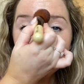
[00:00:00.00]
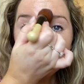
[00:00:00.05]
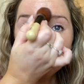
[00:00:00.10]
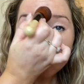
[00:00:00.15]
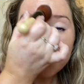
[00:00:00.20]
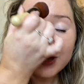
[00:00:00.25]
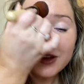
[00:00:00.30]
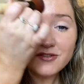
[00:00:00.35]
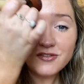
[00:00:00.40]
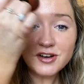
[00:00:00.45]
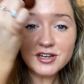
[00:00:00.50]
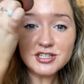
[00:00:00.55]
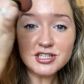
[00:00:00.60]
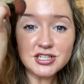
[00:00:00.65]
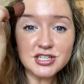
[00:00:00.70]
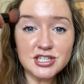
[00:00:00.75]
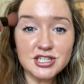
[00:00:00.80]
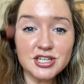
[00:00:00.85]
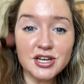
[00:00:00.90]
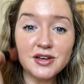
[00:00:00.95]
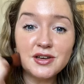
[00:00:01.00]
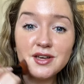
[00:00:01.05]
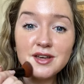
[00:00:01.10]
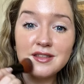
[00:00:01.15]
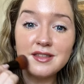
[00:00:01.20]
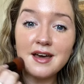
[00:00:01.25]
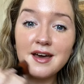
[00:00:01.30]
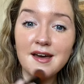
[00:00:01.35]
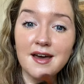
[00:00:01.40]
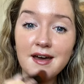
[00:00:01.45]
But if I just show you
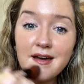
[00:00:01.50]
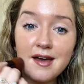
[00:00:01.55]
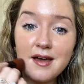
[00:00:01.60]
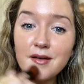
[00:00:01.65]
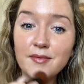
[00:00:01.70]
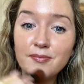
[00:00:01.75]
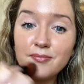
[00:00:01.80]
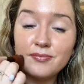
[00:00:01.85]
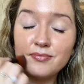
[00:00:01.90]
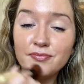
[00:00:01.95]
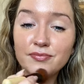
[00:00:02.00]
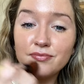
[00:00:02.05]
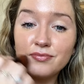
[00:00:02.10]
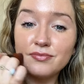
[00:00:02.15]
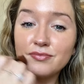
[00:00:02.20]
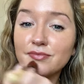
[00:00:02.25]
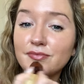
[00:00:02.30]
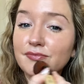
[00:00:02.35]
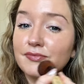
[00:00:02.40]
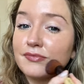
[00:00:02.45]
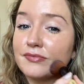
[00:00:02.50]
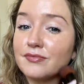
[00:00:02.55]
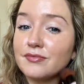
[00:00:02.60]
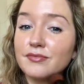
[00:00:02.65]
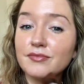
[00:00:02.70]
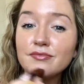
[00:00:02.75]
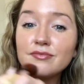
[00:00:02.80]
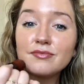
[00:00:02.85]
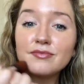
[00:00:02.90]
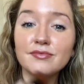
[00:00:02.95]
there,
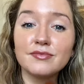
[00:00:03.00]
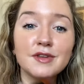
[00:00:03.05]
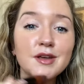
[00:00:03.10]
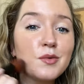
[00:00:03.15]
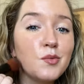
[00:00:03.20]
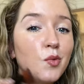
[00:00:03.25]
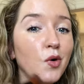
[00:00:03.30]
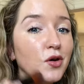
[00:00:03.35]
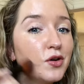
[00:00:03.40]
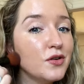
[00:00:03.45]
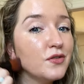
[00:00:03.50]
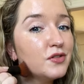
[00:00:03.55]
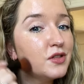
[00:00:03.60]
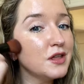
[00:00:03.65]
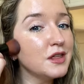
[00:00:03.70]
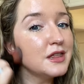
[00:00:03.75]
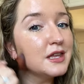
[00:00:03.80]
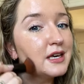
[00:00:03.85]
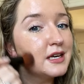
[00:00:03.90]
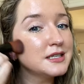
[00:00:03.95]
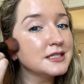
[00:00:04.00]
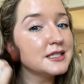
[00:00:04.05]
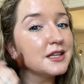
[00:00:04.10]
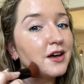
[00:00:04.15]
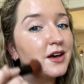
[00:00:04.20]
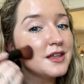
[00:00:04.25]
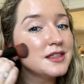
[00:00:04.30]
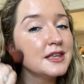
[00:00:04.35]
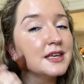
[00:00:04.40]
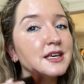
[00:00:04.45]
one of the things that
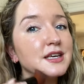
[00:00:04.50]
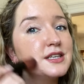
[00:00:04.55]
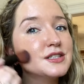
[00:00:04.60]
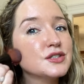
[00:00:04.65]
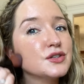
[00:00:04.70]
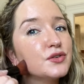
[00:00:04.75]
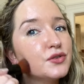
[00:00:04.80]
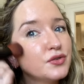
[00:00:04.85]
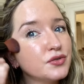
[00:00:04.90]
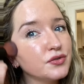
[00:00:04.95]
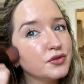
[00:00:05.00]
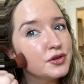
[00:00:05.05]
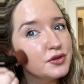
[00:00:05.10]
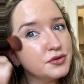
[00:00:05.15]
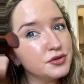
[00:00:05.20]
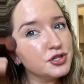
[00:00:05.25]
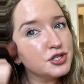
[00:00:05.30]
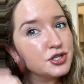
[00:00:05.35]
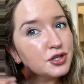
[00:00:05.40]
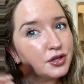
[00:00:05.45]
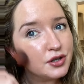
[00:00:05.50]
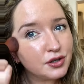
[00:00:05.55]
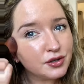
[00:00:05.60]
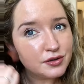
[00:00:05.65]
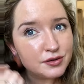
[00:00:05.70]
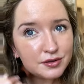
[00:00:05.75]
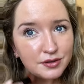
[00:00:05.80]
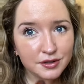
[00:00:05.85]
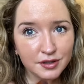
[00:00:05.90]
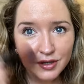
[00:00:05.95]
I think is
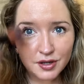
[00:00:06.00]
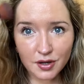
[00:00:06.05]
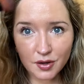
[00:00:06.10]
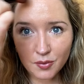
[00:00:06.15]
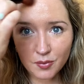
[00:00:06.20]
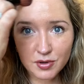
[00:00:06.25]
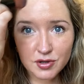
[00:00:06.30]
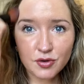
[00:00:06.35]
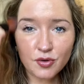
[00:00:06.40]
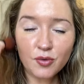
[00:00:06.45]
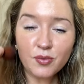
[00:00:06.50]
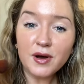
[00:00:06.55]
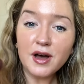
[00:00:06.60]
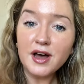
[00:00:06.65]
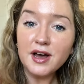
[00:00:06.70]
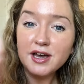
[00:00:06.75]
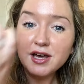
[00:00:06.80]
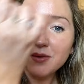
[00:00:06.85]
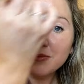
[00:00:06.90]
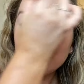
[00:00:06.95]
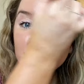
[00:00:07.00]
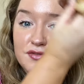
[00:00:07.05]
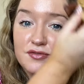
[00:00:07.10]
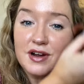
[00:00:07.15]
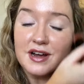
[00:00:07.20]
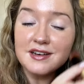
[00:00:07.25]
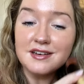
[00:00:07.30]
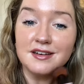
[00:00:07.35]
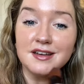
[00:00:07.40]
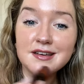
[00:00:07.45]
crucial when you're working with
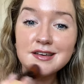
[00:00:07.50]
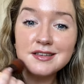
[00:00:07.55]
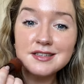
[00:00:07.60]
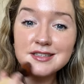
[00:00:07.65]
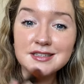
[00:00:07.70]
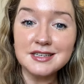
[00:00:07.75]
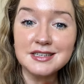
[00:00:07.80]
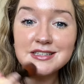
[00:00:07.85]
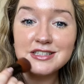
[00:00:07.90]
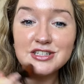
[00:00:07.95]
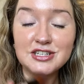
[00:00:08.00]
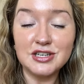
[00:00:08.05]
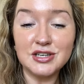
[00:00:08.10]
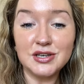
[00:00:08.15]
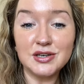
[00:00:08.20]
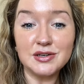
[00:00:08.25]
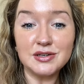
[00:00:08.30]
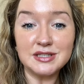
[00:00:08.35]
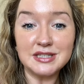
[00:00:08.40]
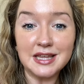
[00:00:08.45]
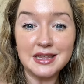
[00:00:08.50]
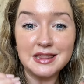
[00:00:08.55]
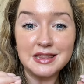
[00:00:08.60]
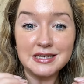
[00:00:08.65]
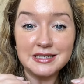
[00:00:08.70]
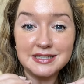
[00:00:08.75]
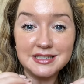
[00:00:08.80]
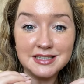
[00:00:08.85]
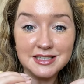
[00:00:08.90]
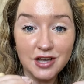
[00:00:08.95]
redness is to use the
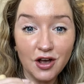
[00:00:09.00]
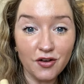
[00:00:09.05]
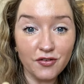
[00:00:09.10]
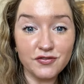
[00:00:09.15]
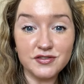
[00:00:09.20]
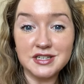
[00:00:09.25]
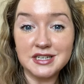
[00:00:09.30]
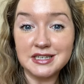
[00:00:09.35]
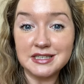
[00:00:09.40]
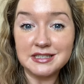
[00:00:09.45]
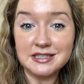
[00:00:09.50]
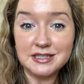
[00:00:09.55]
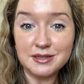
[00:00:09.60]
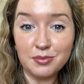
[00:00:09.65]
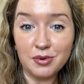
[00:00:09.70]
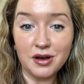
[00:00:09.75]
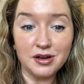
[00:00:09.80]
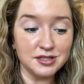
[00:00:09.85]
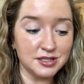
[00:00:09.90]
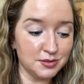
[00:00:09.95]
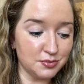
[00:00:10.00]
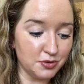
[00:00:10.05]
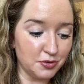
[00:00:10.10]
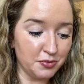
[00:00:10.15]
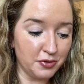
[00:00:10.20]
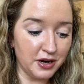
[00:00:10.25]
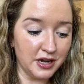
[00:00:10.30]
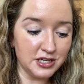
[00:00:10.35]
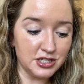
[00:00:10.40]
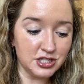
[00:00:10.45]
softest possible
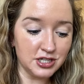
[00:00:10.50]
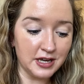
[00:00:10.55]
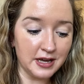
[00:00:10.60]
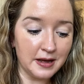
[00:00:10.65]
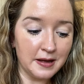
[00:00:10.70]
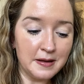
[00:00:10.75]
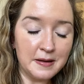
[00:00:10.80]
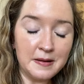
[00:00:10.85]
pressure.